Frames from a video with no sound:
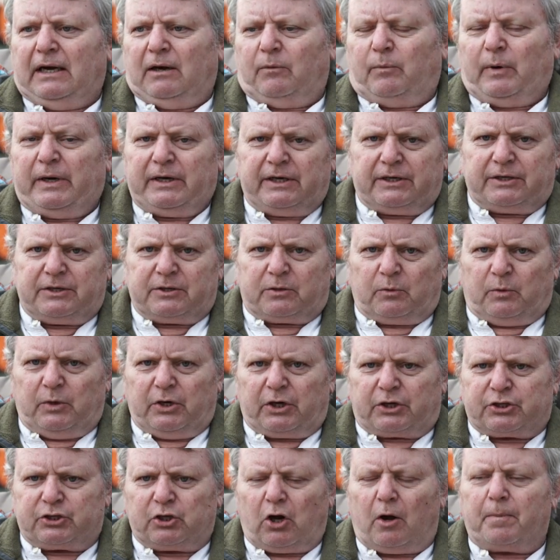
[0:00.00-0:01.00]
Went into the
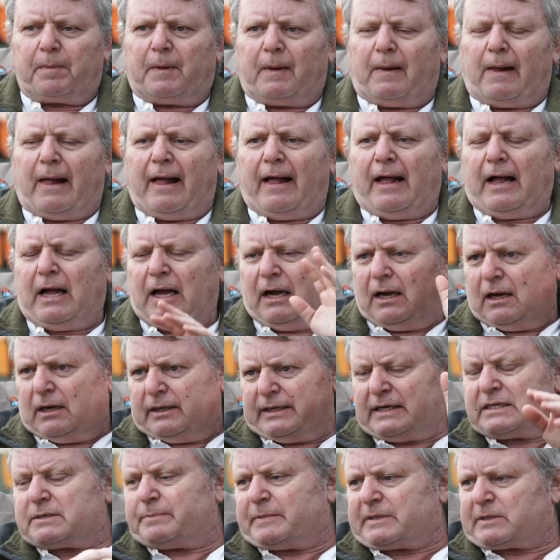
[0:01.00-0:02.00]
workshop.
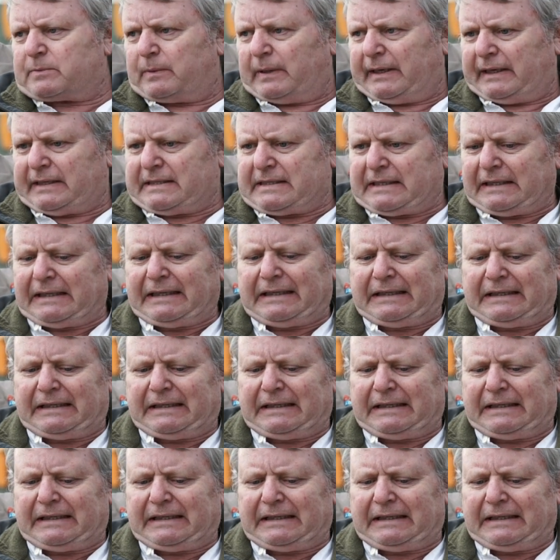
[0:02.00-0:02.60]
Yes, Mr. White.